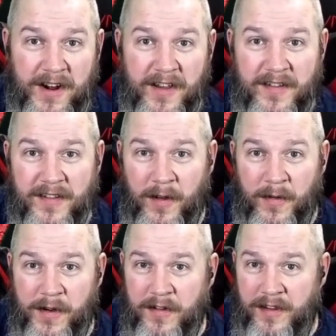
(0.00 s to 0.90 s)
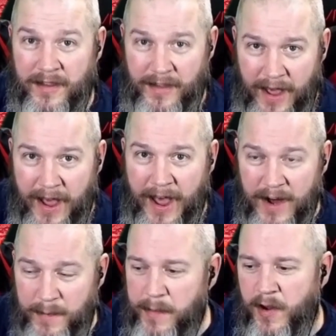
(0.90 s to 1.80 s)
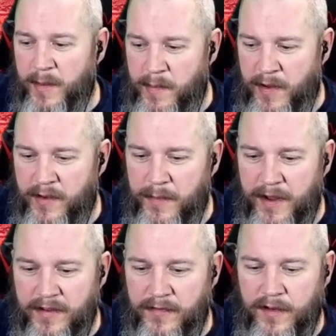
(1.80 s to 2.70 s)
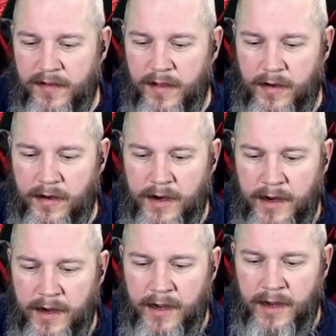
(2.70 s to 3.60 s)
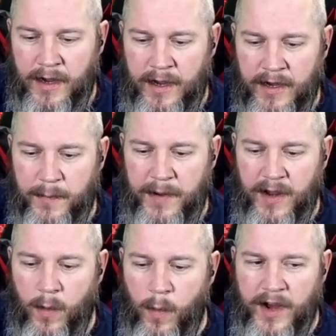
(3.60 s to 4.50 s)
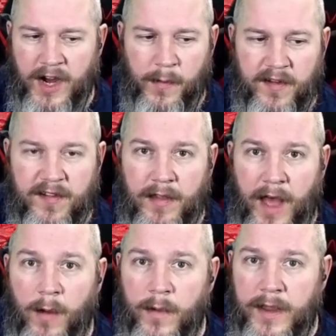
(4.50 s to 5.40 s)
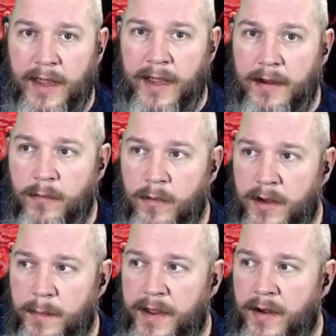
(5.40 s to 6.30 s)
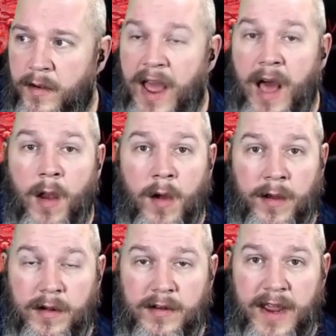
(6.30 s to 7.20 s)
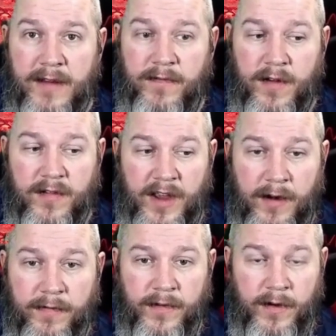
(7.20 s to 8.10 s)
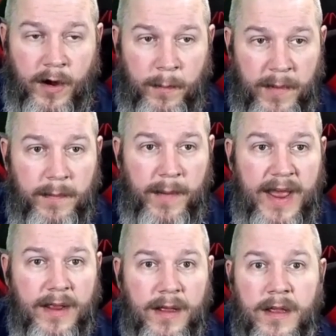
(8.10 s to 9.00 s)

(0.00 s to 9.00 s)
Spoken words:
So there's a lot of people going to be bringing their pigs in for slaughter. Depending on what number slot we get will depend on how long it'll take for us to get our meat back.